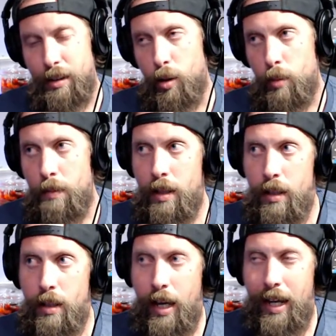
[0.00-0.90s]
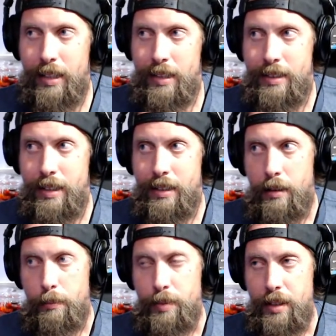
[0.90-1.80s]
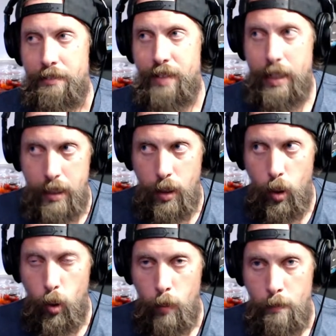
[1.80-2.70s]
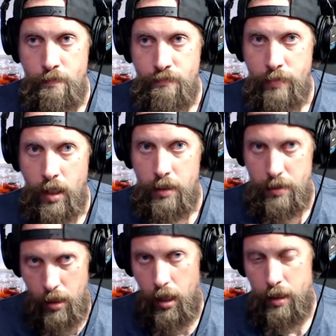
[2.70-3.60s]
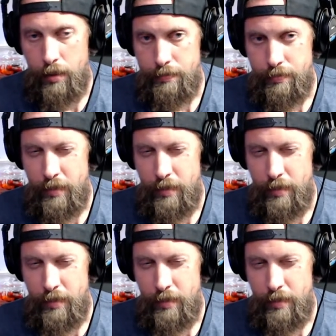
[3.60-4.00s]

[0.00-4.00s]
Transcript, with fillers: You know, I let the um, the video talk.